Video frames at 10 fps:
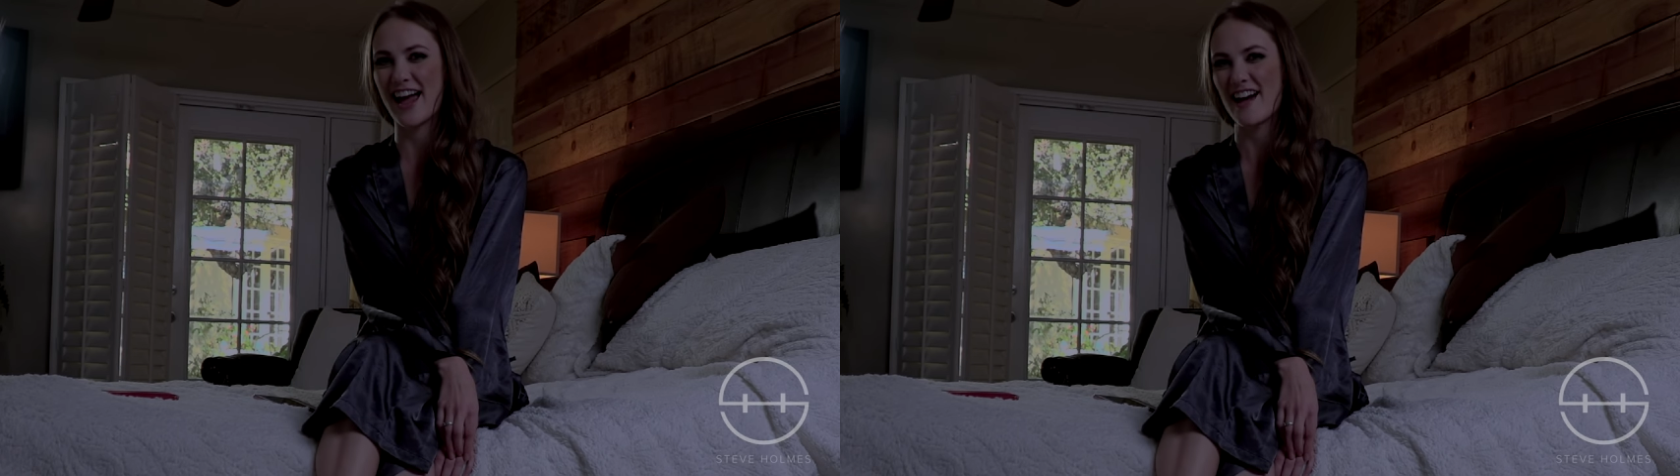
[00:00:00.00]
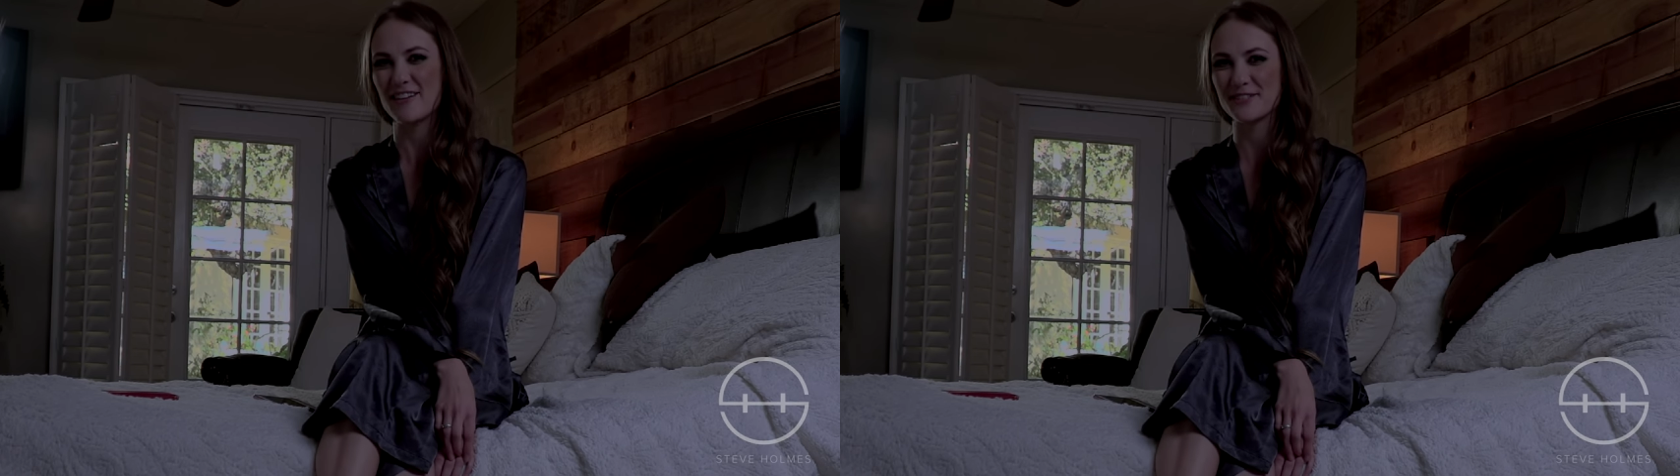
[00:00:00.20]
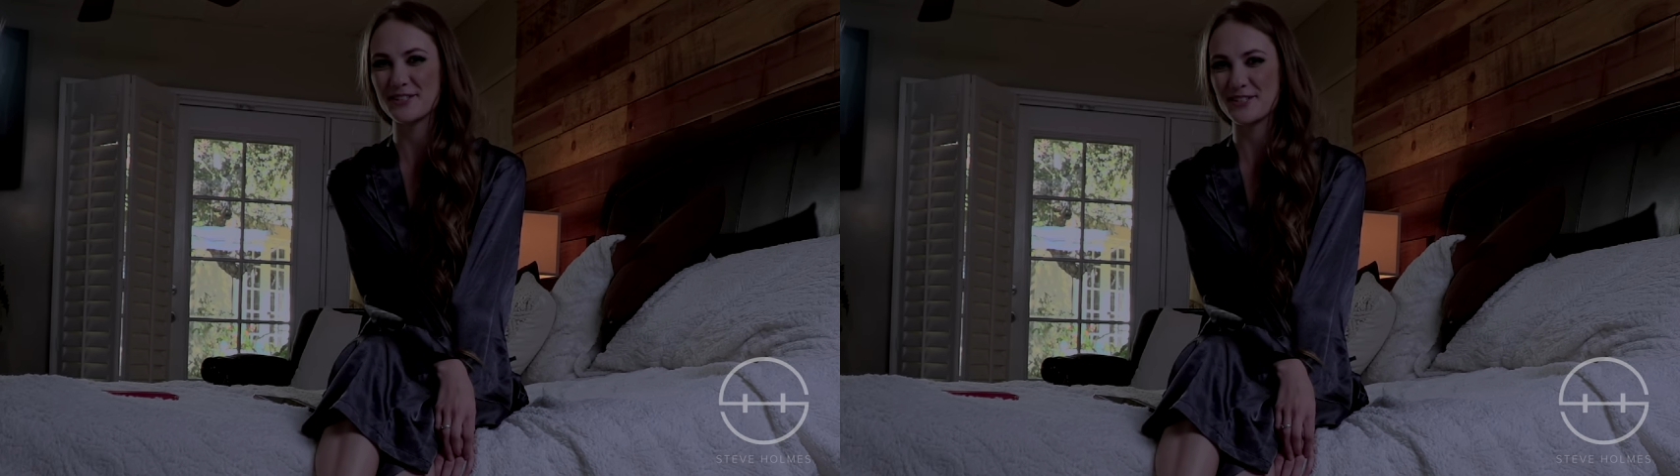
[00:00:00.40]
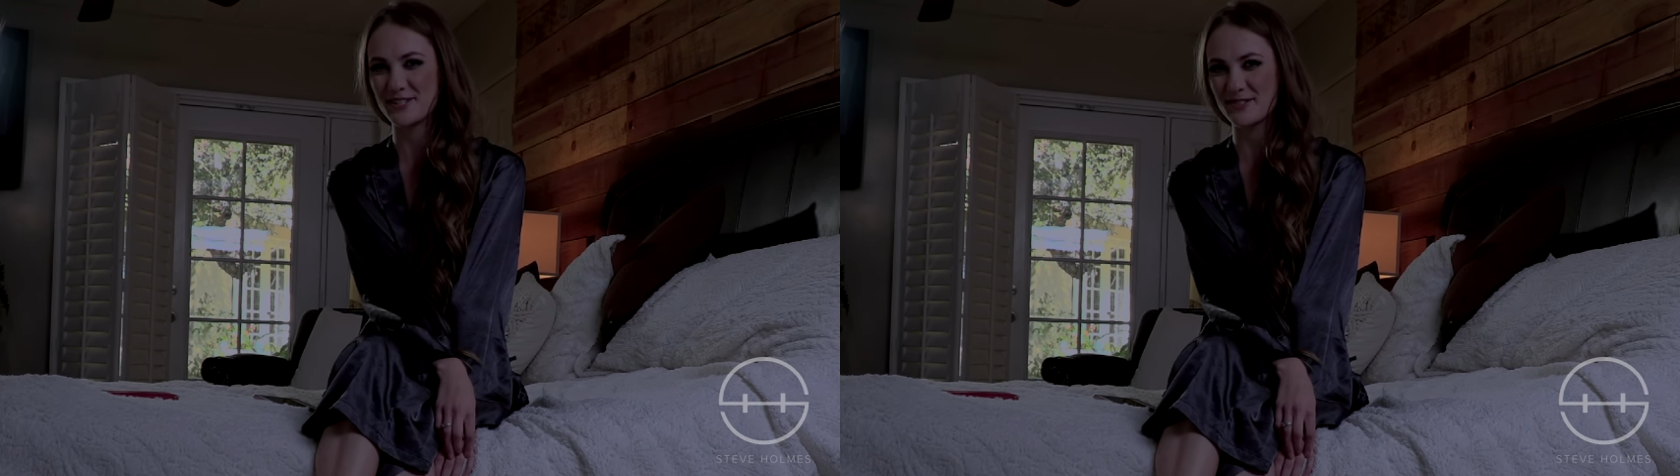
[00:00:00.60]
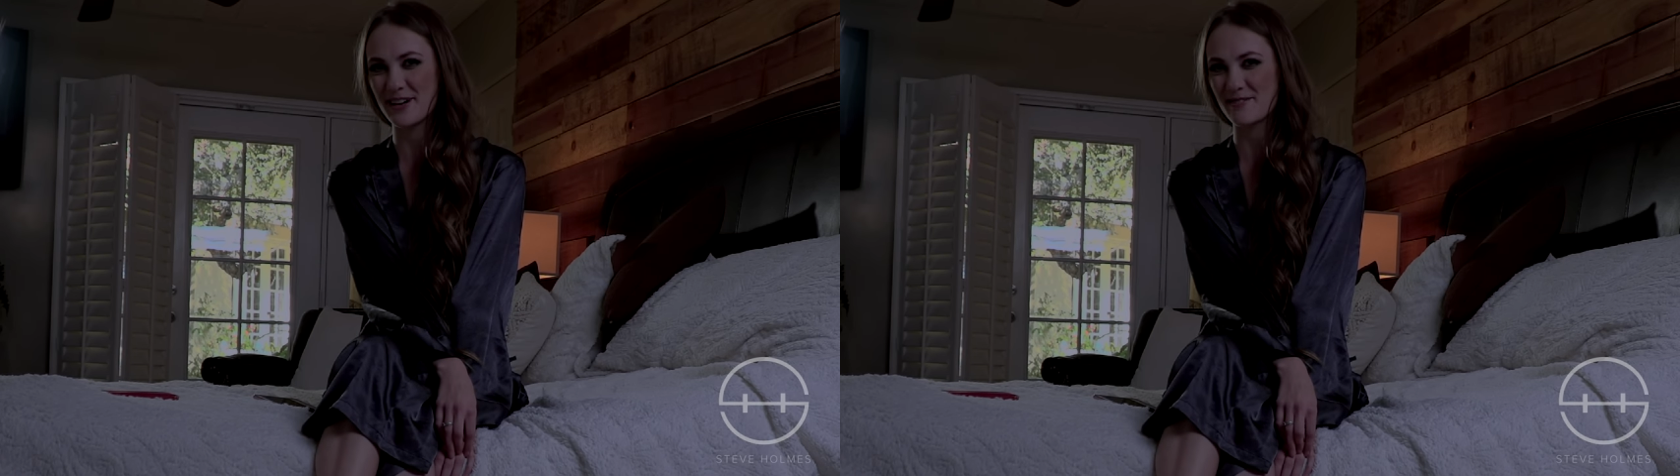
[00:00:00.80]
a half or
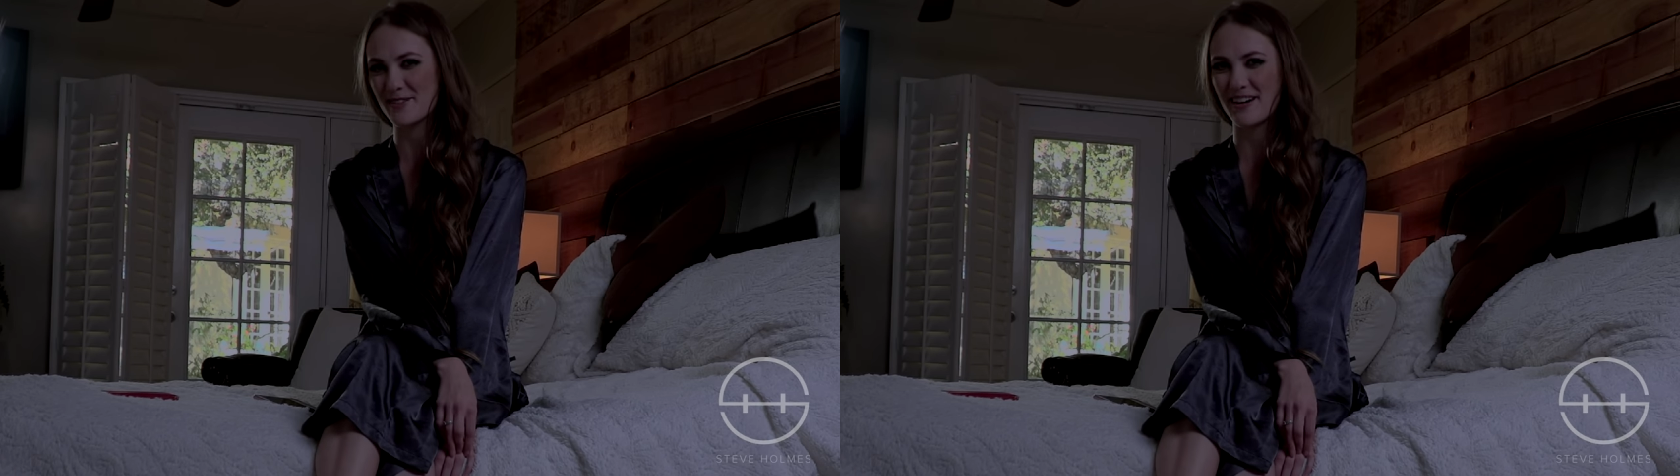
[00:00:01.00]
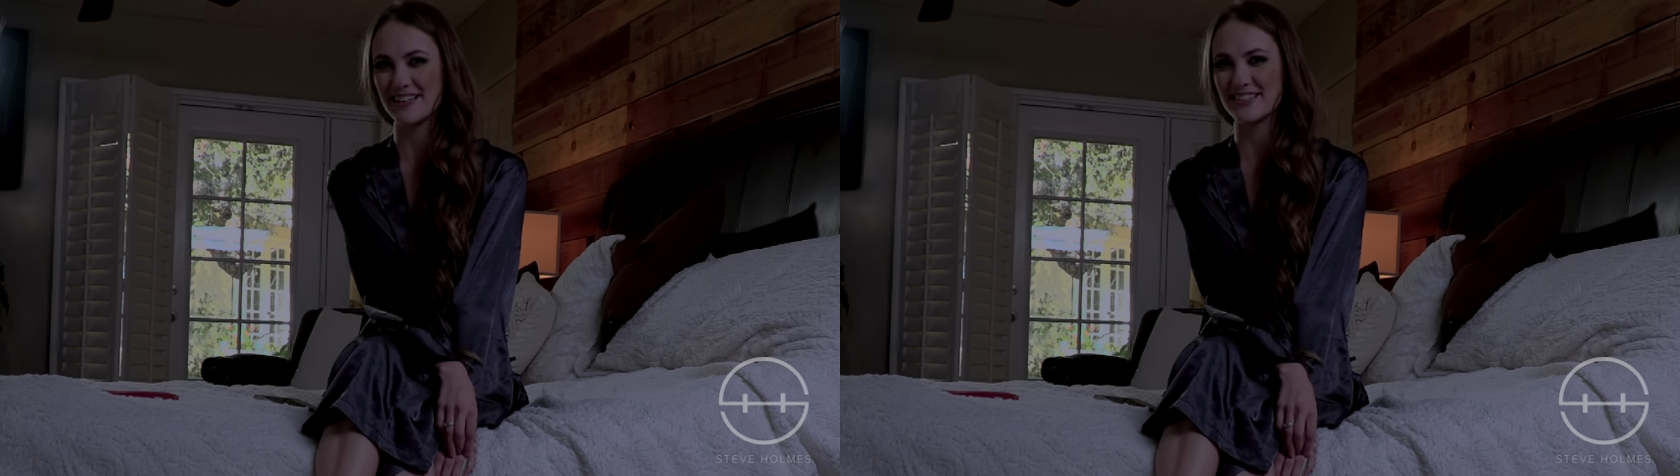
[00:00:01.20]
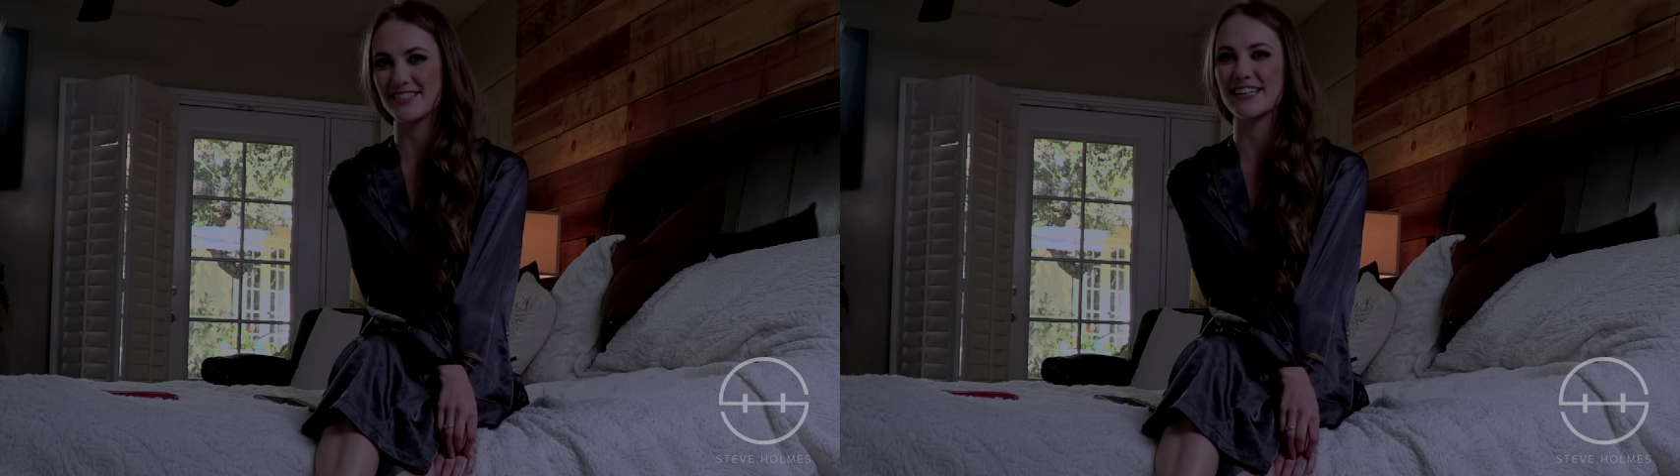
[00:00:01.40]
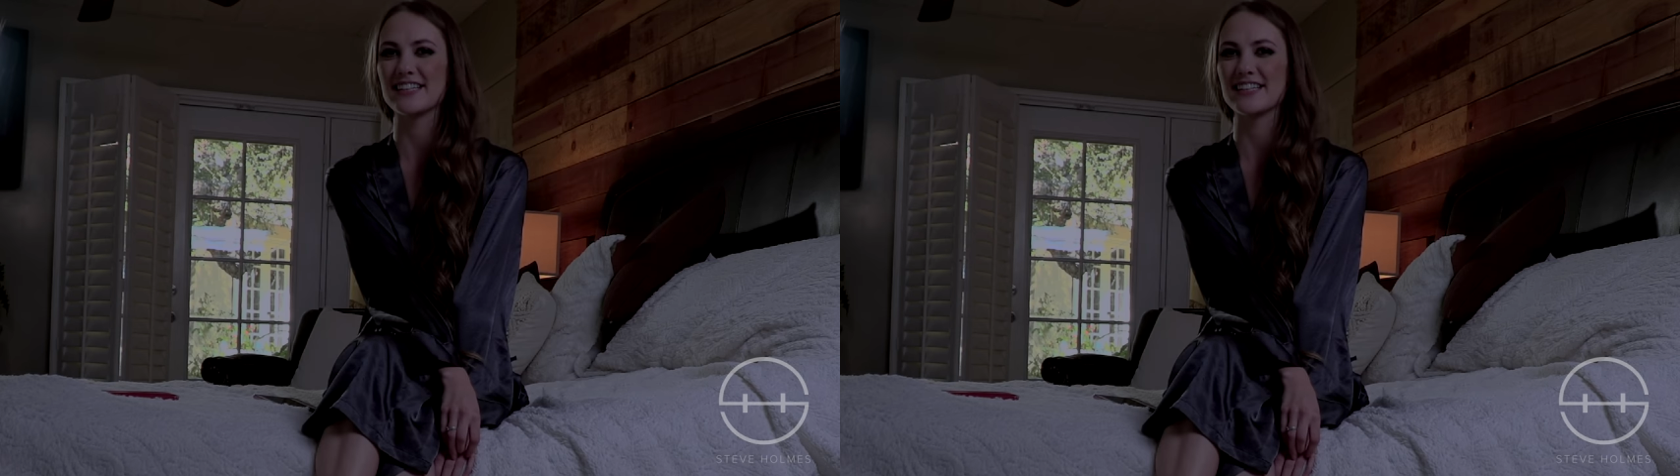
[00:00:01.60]
two after I turned